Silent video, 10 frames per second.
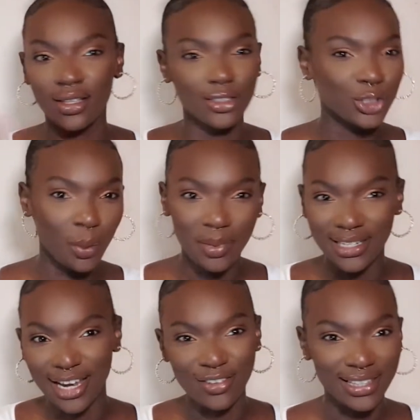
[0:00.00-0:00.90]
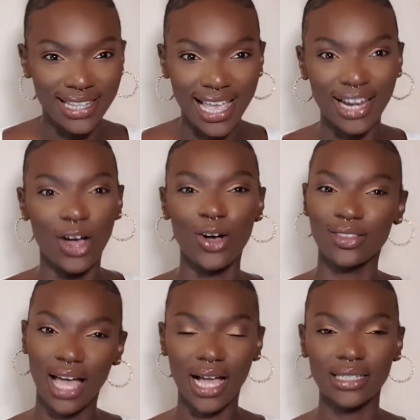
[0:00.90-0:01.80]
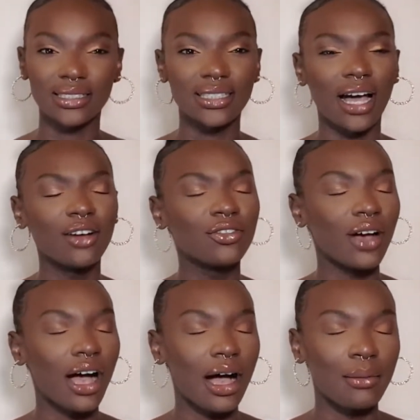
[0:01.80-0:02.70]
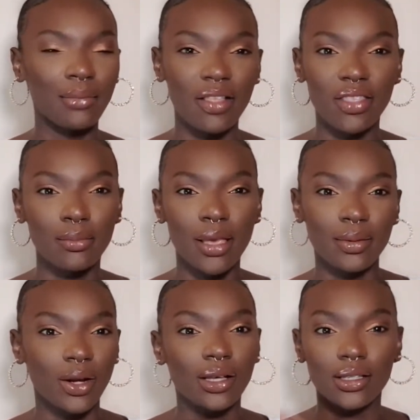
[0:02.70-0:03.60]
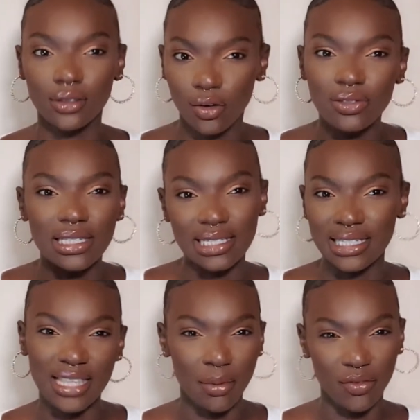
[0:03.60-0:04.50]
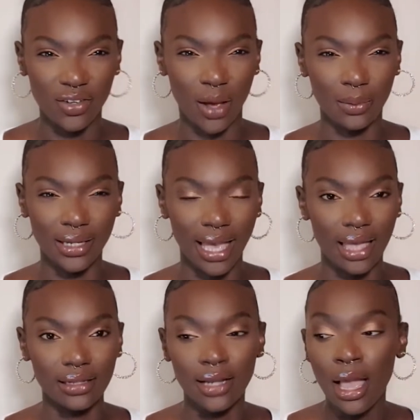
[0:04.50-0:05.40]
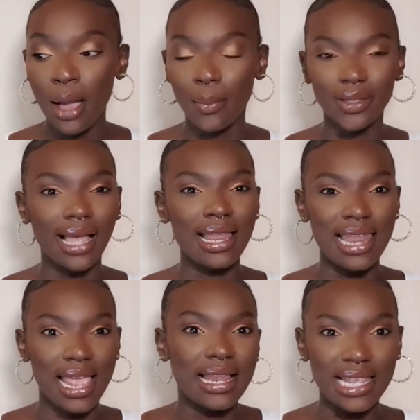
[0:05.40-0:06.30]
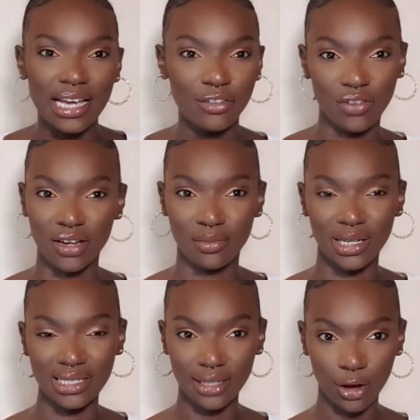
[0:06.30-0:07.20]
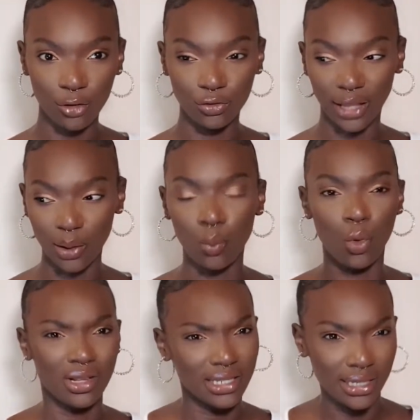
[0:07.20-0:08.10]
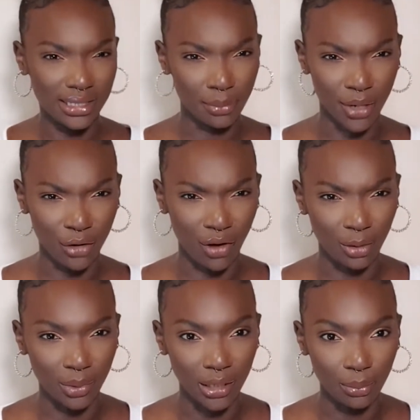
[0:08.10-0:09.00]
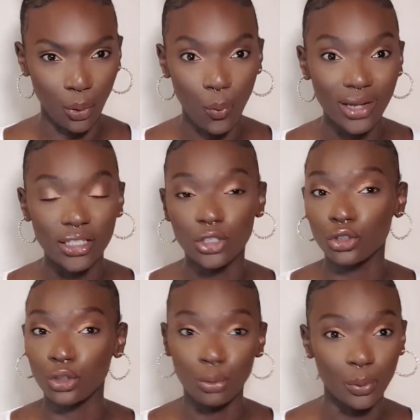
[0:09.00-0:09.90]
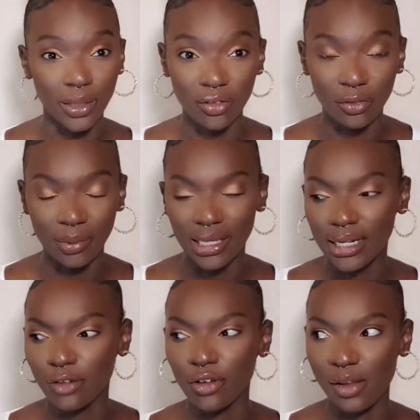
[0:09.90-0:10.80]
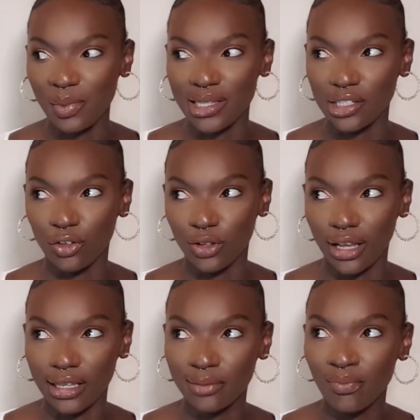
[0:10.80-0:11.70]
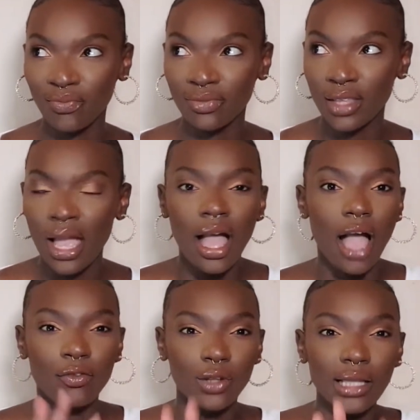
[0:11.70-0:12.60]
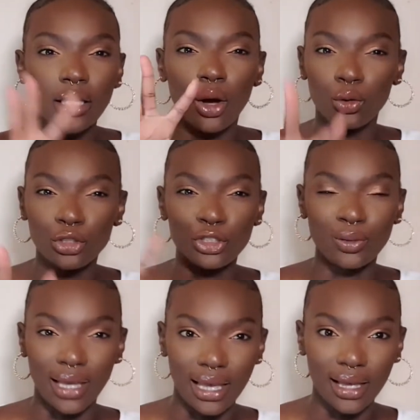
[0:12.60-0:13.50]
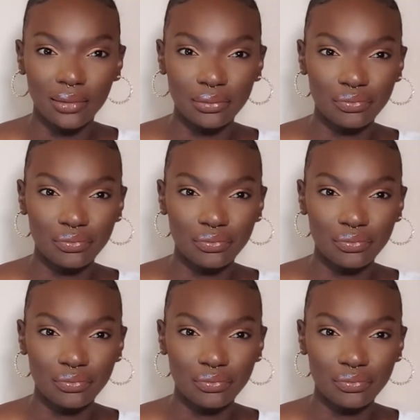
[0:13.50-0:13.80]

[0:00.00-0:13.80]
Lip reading: shopping here and there, like that kind of stuff. And then maybe like obviously see them every now and again. But like lately, I find myself like wanting to be around people, and it's super weird for me. And I find myself like, I feel like the older you get,